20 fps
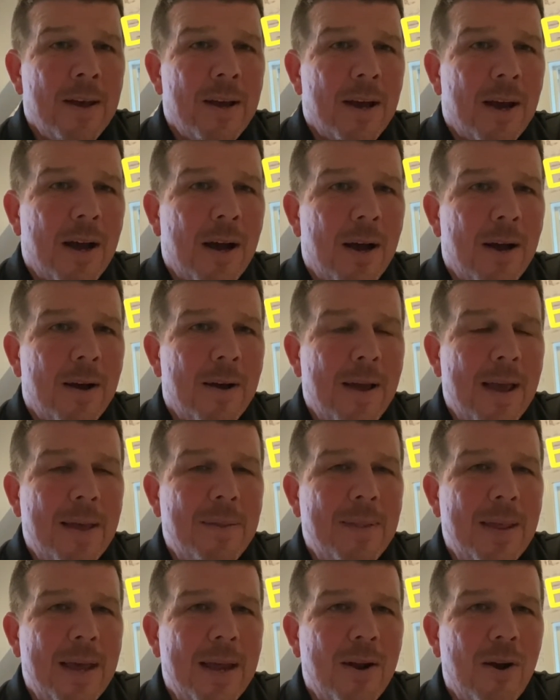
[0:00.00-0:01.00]
uh,
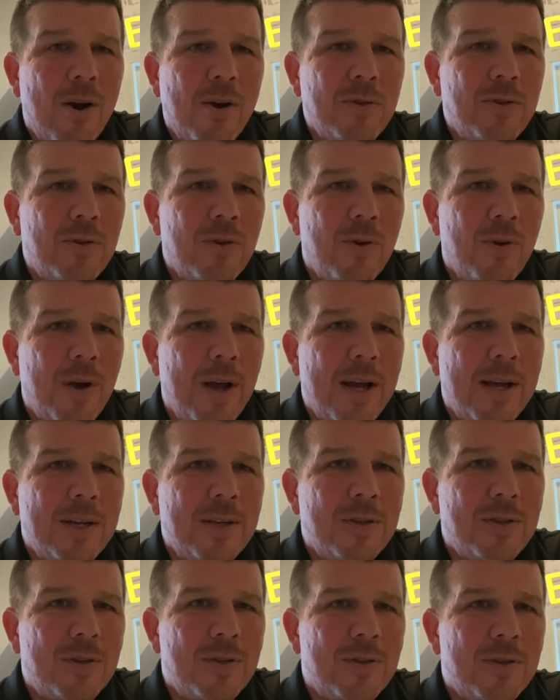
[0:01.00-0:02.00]
and then also
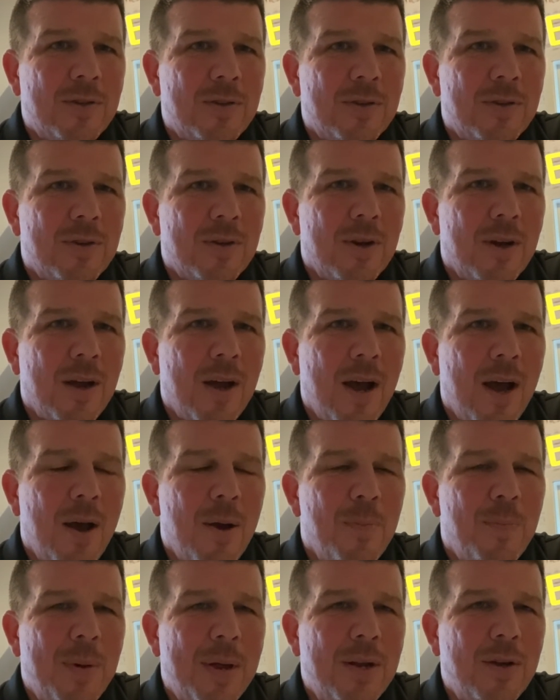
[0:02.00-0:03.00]
has uh,
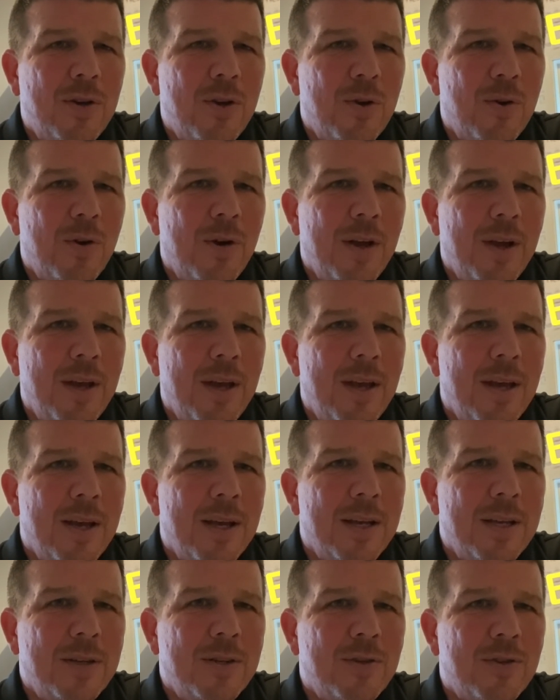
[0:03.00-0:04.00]
been doing
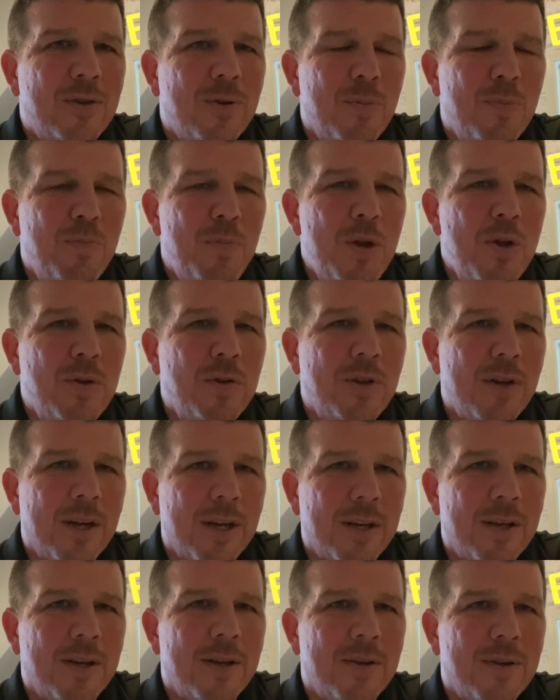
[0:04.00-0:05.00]
his
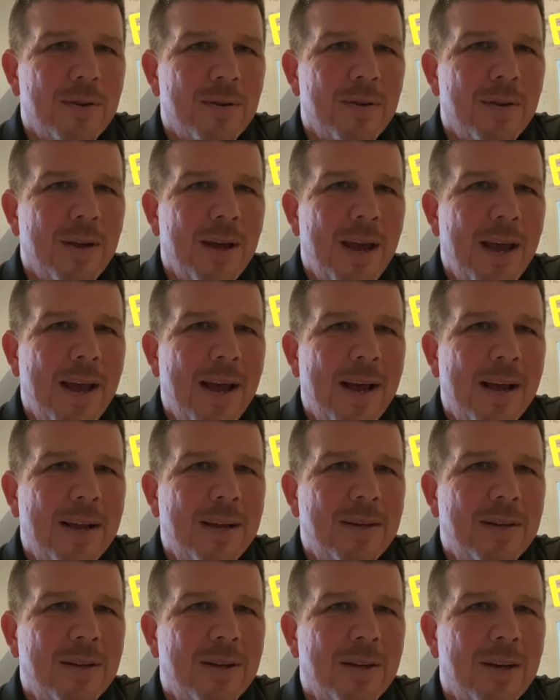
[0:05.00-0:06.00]
music
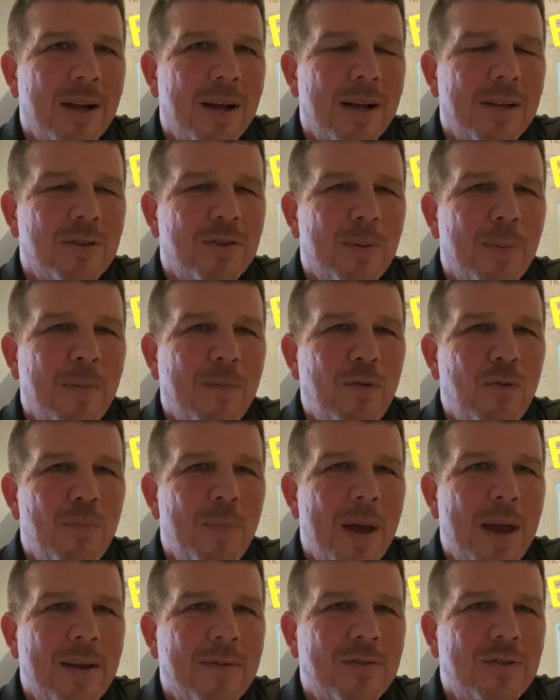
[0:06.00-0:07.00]
and uh, some of you
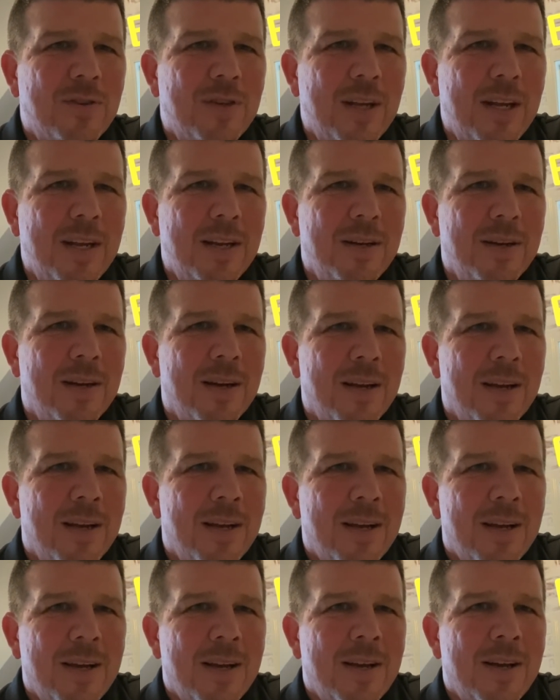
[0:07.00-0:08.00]
may have seen
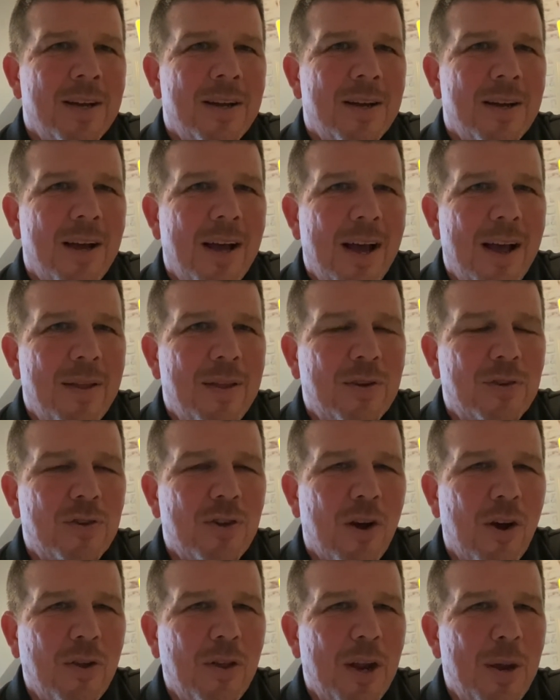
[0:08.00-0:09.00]
uh, the
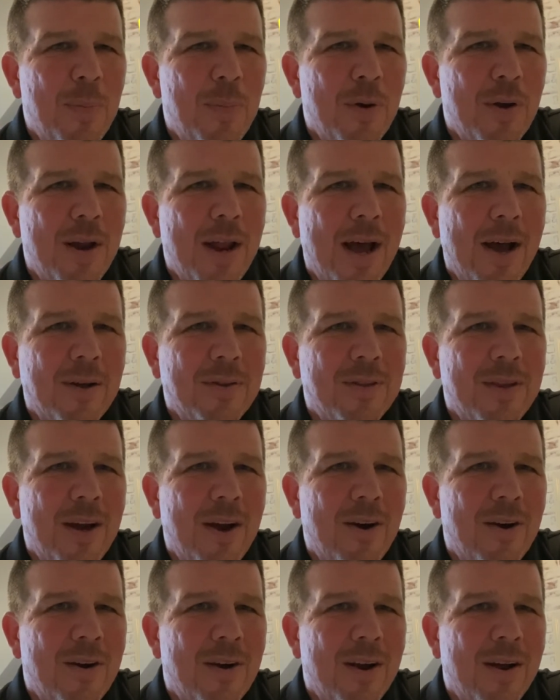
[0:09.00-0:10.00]
song that he put out
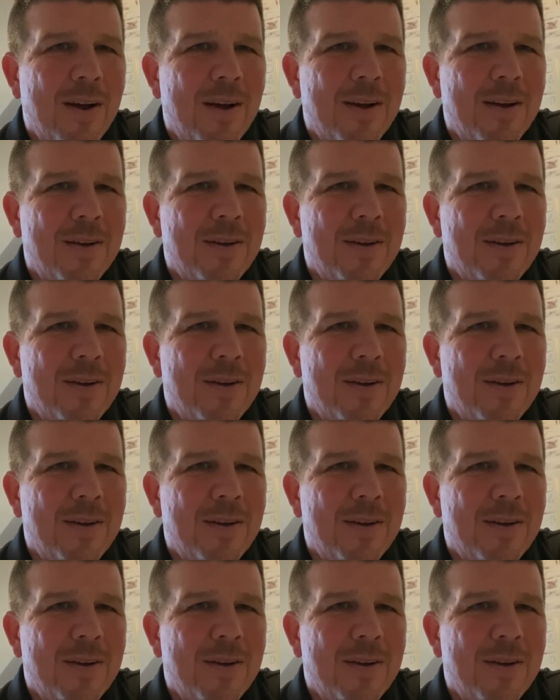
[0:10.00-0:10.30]
there uh,